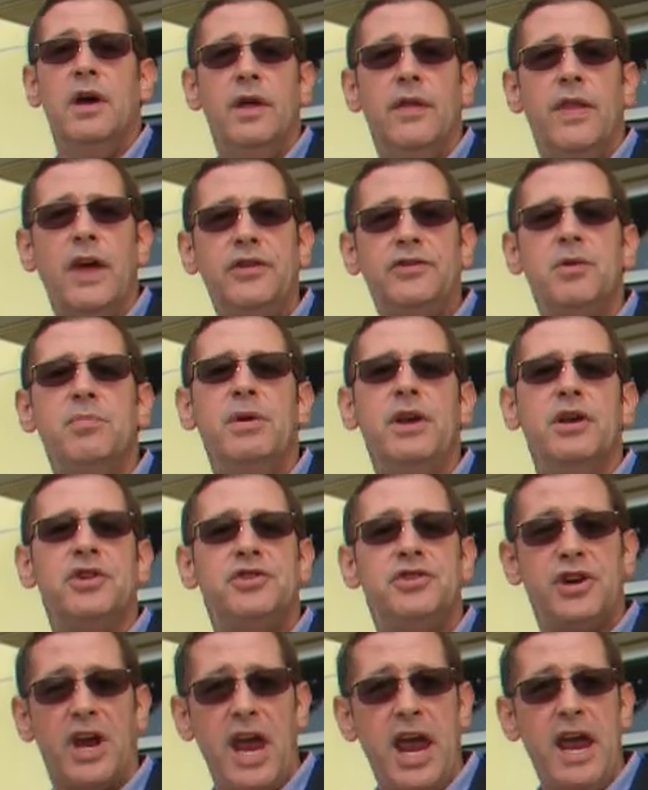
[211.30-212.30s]
They should be
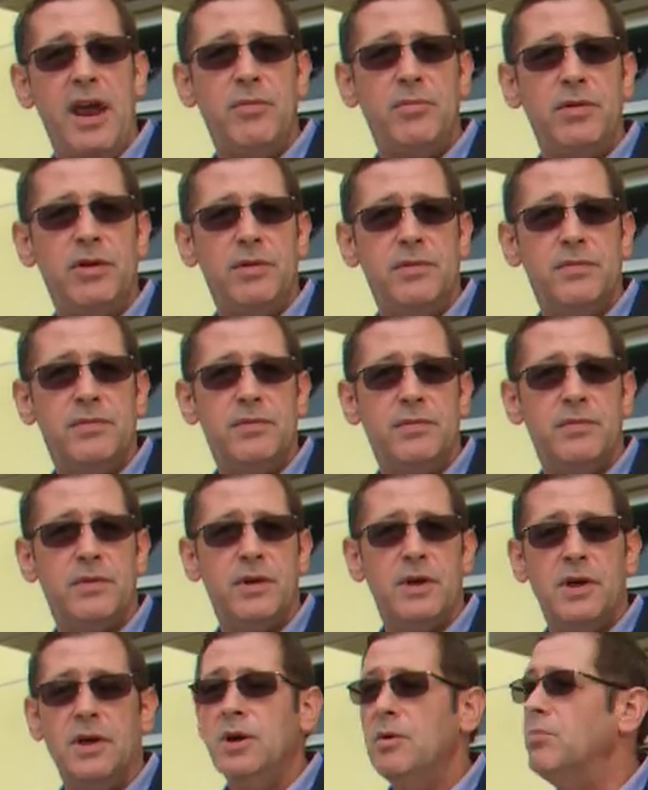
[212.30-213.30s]
ashamed,
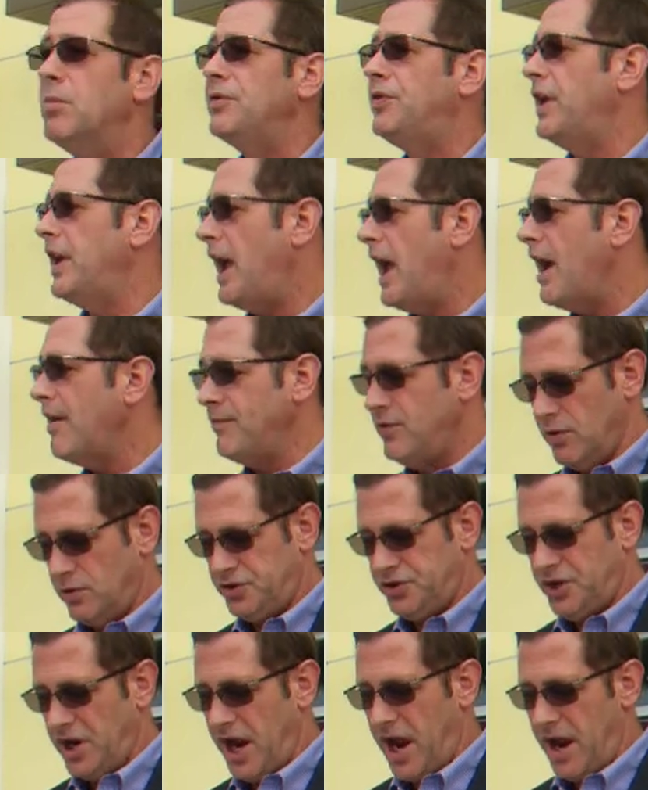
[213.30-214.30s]
but they have no
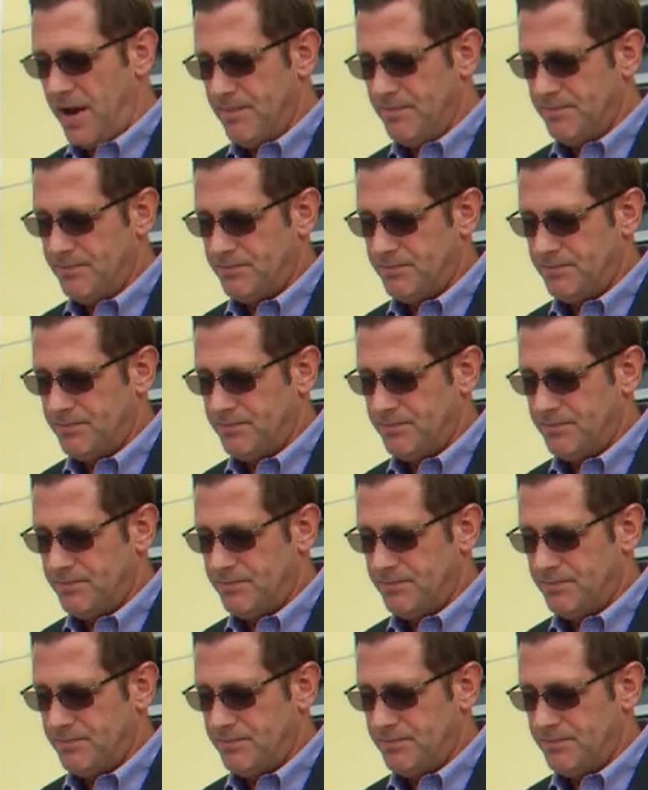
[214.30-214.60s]
shame.